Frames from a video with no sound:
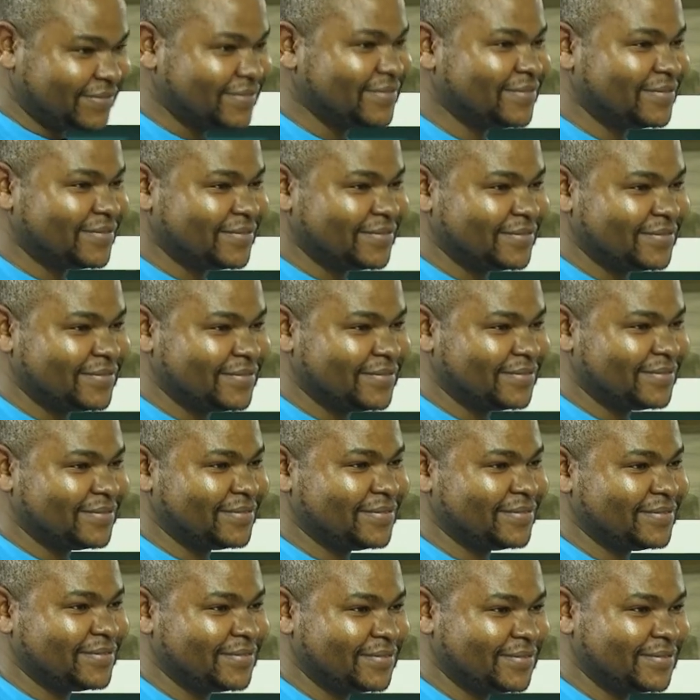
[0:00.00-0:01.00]

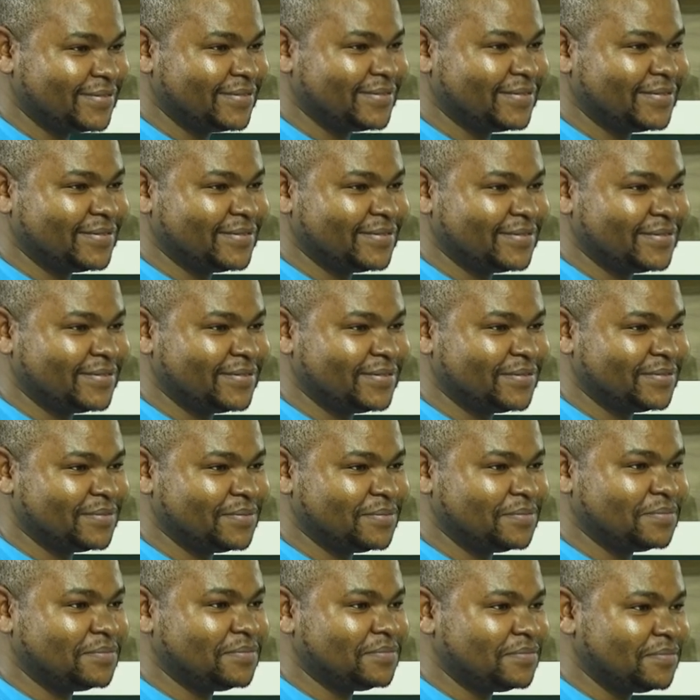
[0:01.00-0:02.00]

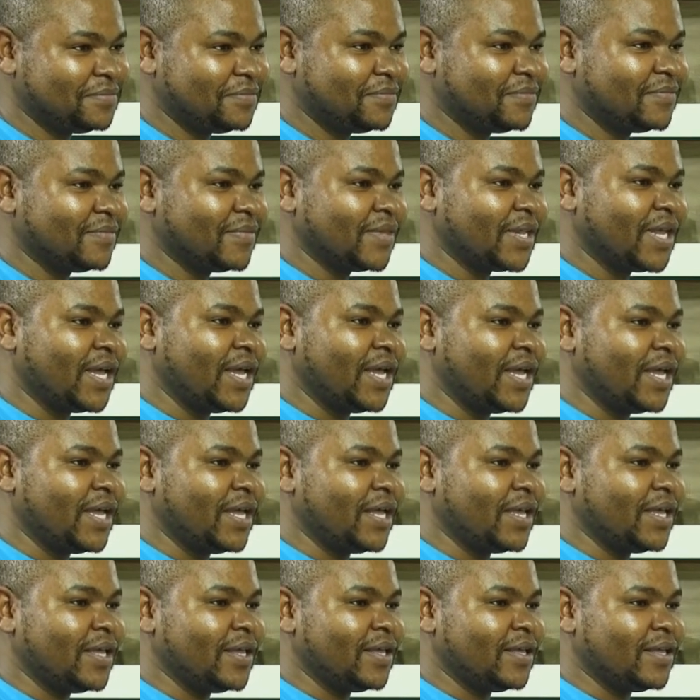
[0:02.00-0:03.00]

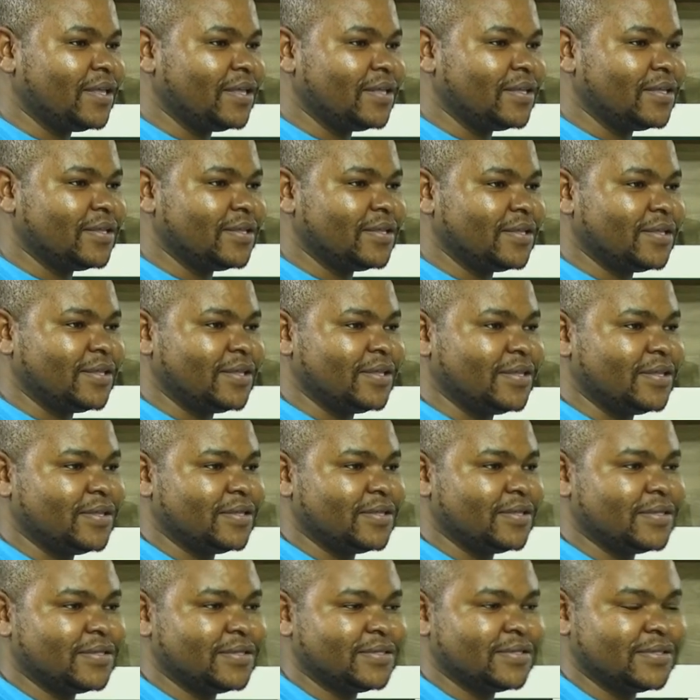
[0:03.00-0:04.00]

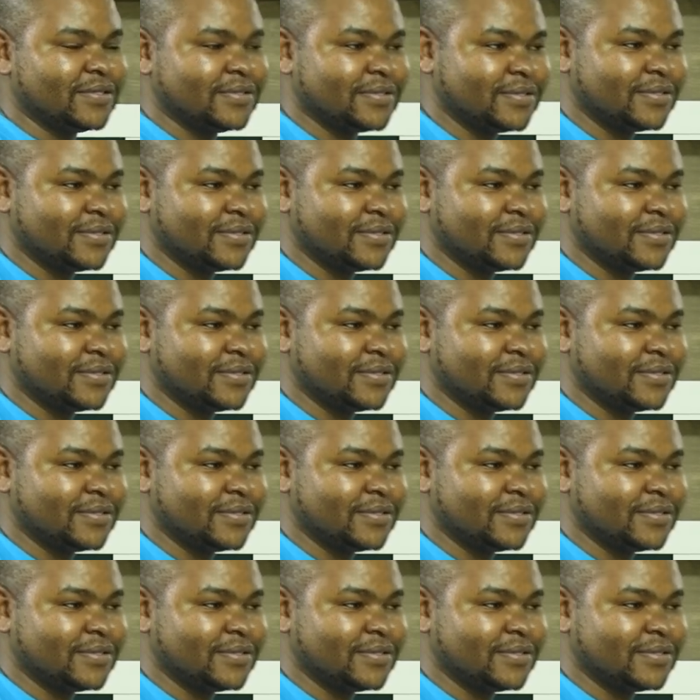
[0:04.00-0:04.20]
This person isn't speaking.